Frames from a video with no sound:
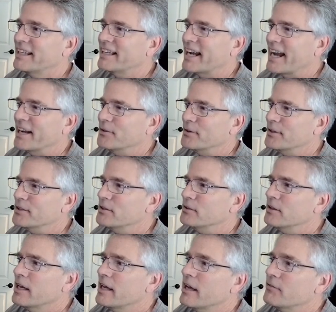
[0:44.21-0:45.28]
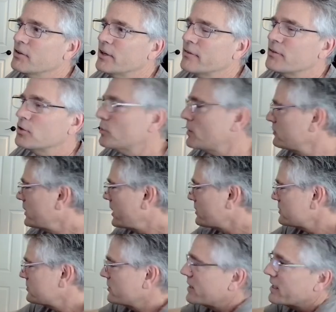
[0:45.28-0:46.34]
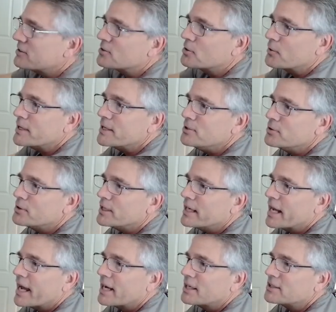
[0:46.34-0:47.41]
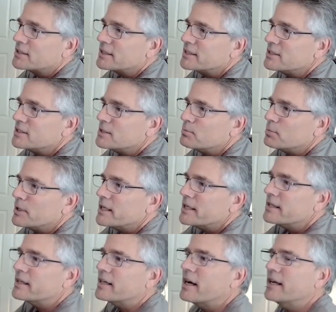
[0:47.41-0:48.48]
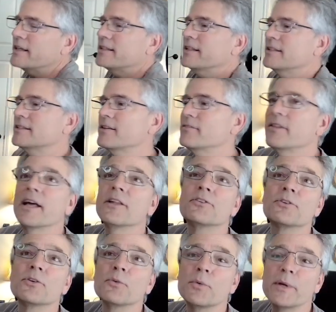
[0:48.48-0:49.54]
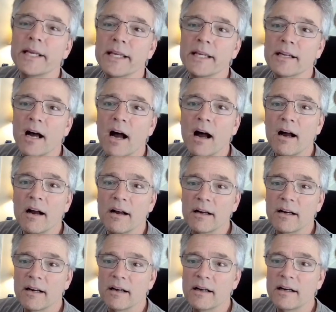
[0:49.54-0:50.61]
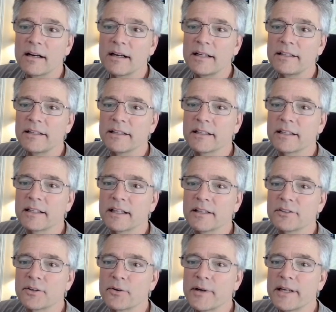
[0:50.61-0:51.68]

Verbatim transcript: I know you do. If you don't have the twelve dollars for that screen, you can actually display the contents of that screen on. You click on screen